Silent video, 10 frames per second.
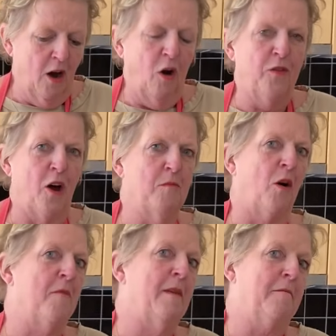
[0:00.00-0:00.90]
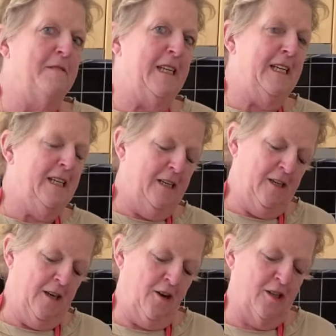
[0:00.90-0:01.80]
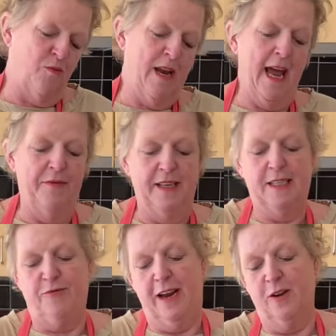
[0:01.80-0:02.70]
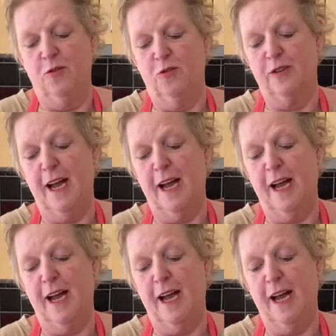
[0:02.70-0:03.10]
Although my mum did, you know, because we had this friend called